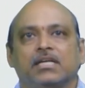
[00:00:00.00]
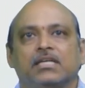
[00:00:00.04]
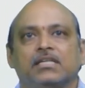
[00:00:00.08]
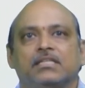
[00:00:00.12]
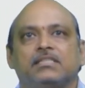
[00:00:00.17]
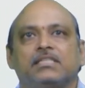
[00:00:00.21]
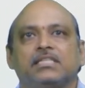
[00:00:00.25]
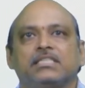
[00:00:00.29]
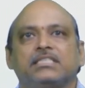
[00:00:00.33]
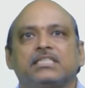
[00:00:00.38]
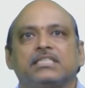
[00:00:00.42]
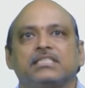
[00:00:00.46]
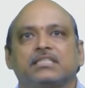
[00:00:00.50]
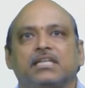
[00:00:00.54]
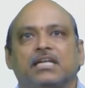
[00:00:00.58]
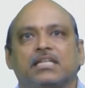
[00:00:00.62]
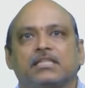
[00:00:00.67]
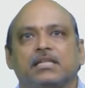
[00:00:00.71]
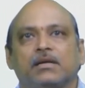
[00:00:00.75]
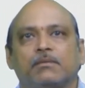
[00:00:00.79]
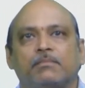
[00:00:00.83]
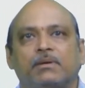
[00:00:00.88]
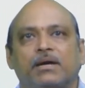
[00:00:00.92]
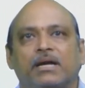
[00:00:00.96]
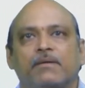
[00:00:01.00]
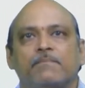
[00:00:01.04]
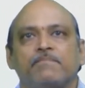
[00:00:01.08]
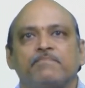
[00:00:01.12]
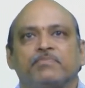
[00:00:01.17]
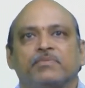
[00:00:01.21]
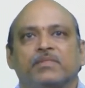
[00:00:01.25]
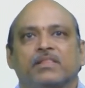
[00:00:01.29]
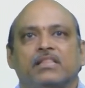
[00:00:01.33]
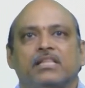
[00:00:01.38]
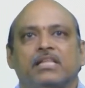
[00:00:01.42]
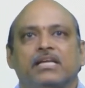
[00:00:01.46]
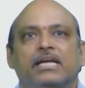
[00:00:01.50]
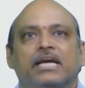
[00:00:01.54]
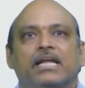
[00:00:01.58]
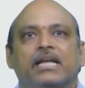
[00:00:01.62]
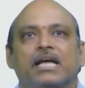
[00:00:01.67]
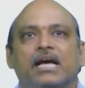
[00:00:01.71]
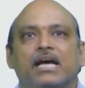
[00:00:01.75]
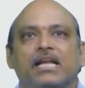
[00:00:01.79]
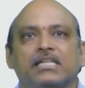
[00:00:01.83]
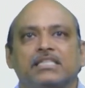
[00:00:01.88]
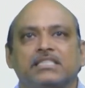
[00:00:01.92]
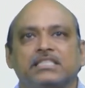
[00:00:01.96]
This is nothing but the
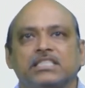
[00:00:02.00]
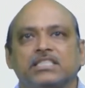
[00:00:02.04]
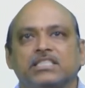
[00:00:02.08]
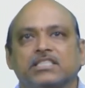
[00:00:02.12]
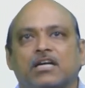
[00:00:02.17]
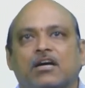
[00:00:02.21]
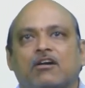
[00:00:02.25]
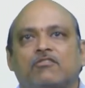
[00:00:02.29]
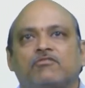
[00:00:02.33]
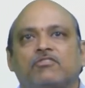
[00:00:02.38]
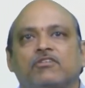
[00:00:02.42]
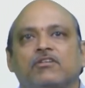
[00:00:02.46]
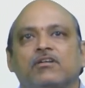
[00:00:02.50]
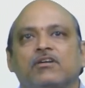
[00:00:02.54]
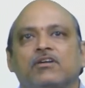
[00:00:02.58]
analysis of